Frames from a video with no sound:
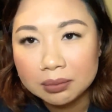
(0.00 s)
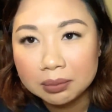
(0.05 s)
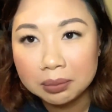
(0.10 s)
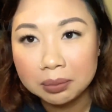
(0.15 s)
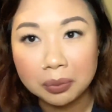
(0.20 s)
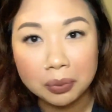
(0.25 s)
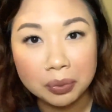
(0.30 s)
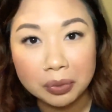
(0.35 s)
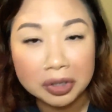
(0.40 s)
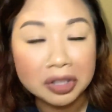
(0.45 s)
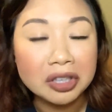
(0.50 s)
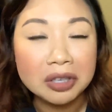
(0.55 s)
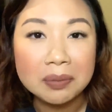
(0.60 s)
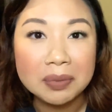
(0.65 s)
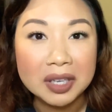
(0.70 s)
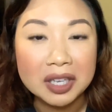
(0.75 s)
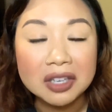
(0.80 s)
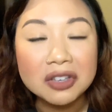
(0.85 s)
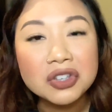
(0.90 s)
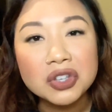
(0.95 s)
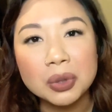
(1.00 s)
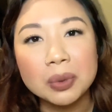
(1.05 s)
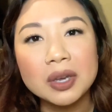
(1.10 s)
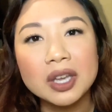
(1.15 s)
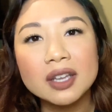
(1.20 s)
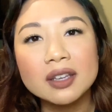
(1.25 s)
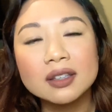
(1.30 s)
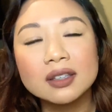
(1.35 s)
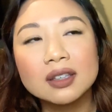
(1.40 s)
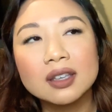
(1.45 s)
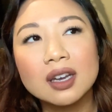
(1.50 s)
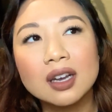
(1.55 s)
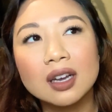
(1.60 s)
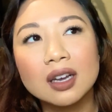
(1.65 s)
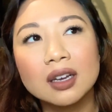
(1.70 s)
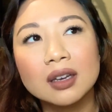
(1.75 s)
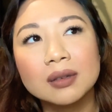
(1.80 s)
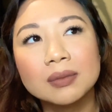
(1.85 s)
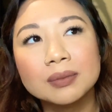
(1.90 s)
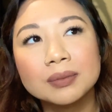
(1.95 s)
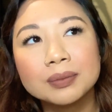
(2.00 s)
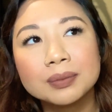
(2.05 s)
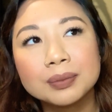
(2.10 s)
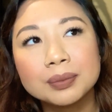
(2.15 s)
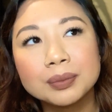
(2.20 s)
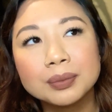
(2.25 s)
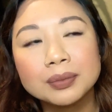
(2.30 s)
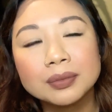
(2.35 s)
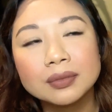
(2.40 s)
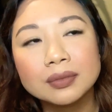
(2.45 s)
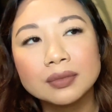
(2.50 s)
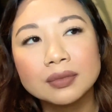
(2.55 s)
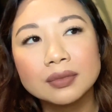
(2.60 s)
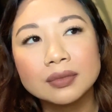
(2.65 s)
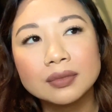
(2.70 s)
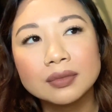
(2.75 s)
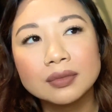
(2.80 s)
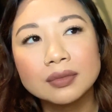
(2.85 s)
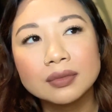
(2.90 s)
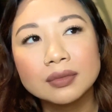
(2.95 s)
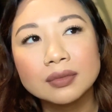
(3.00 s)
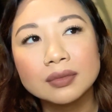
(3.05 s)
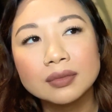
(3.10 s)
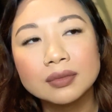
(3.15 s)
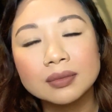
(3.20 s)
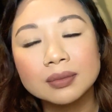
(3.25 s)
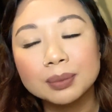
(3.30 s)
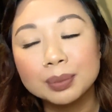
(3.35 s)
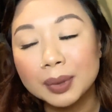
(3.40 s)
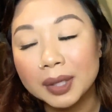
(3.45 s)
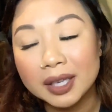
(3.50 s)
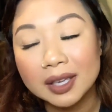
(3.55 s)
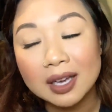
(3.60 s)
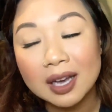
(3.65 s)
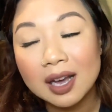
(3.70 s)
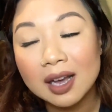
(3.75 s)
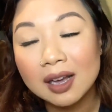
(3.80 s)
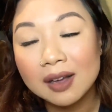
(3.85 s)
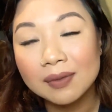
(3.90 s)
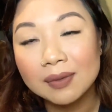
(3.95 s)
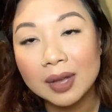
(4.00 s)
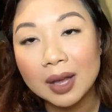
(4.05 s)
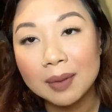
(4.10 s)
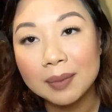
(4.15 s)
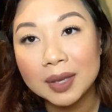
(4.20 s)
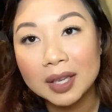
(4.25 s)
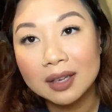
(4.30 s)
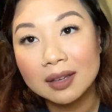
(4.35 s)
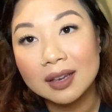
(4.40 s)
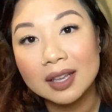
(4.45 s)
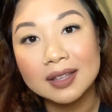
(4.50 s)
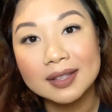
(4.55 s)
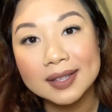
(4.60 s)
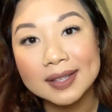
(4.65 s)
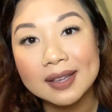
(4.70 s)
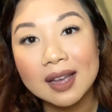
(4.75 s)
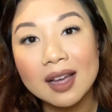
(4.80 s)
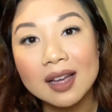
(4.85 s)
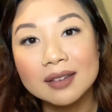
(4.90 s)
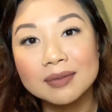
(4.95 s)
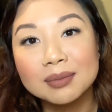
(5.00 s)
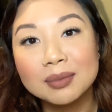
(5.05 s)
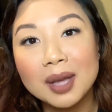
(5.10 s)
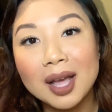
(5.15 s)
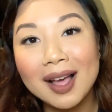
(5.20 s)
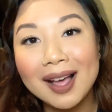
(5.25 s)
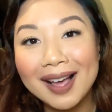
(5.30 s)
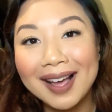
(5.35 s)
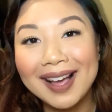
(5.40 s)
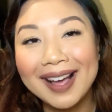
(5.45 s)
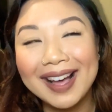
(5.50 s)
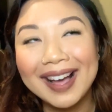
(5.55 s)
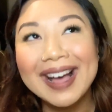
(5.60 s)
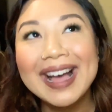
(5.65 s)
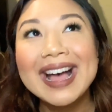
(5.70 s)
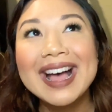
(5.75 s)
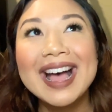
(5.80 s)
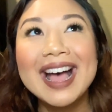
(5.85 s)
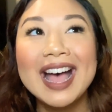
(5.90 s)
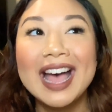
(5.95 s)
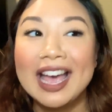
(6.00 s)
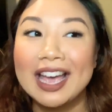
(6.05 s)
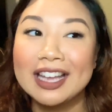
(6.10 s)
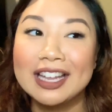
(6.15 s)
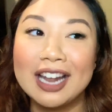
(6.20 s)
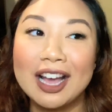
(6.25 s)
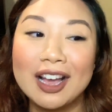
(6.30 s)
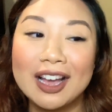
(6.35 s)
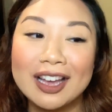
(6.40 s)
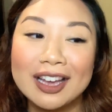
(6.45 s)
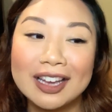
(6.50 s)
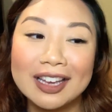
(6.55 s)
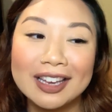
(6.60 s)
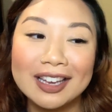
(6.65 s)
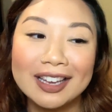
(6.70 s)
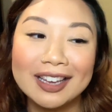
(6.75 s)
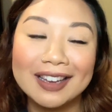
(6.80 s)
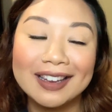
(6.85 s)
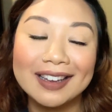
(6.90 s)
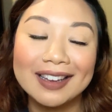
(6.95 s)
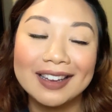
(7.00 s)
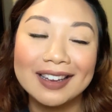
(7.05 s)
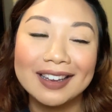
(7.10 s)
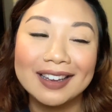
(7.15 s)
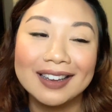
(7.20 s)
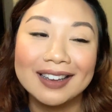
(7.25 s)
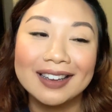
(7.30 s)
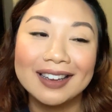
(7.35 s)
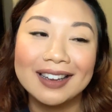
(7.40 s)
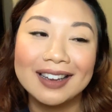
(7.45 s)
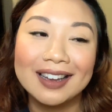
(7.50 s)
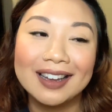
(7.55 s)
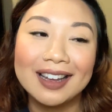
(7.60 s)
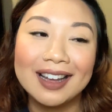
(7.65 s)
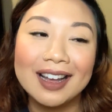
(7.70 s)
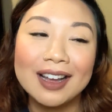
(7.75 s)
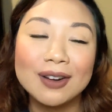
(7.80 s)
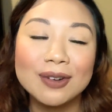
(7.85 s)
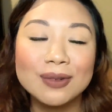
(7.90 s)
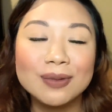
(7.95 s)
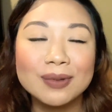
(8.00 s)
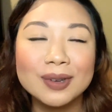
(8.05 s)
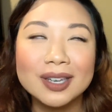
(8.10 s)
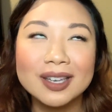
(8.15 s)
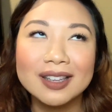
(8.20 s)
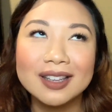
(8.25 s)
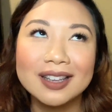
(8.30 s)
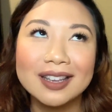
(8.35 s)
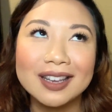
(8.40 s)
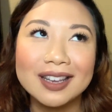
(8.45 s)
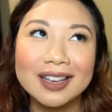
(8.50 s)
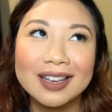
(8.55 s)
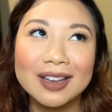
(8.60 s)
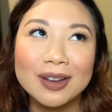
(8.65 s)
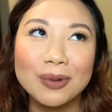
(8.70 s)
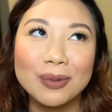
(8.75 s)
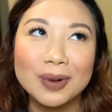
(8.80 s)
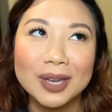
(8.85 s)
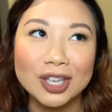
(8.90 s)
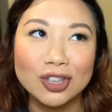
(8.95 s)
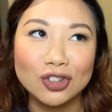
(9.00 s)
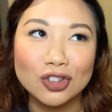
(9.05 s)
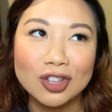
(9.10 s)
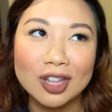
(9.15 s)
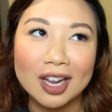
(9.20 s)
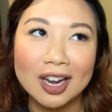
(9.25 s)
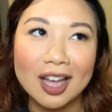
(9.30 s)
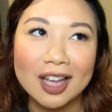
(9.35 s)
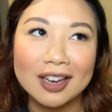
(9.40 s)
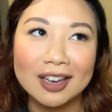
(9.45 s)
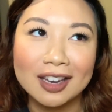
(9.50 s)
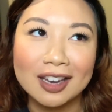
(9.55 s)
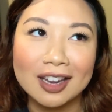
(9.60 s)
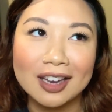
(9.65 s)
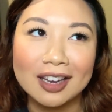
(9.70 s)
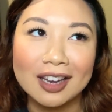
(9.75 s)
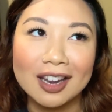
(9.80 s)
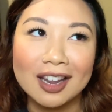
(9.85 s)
really be into it. But yeah, I mean, it's done. And I really wish that I didn't